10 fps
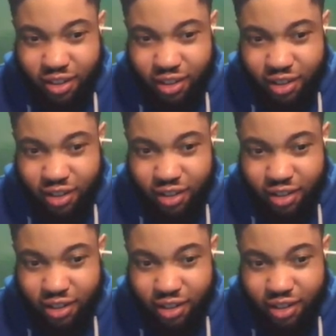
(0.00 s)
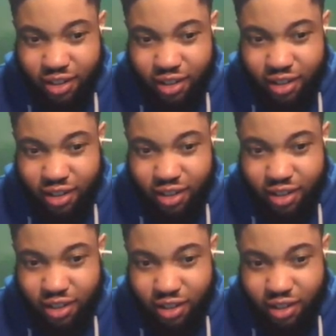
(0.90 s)

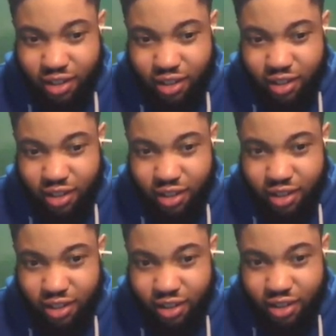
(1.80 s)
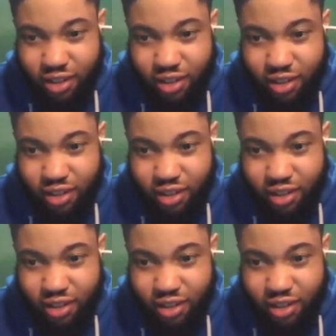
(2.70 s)
This person isn't speaking.